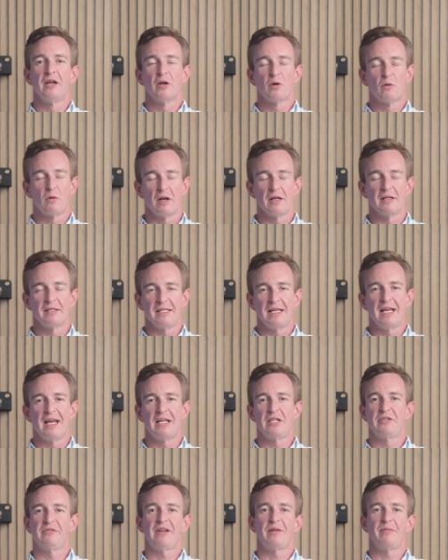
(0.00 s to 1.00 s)
quality
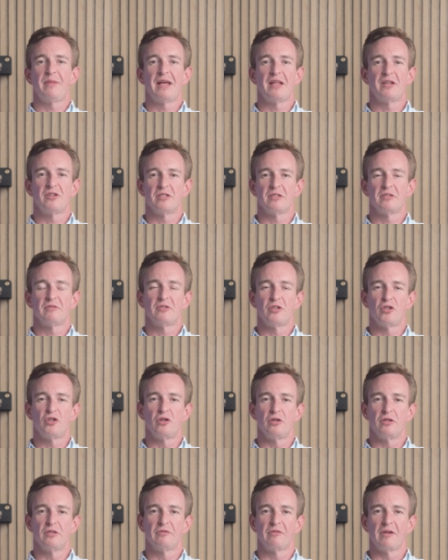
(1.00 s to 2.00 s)
hedge fund managers to
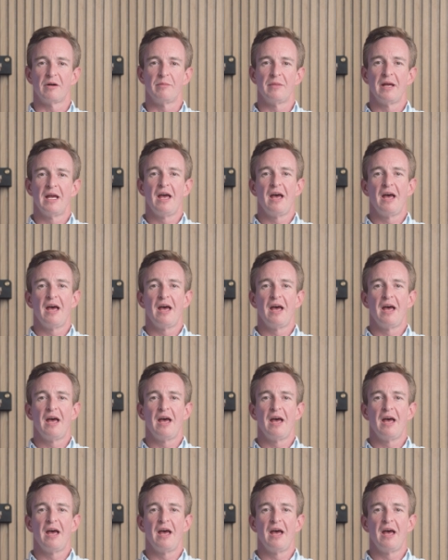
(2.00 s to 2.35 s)
choose from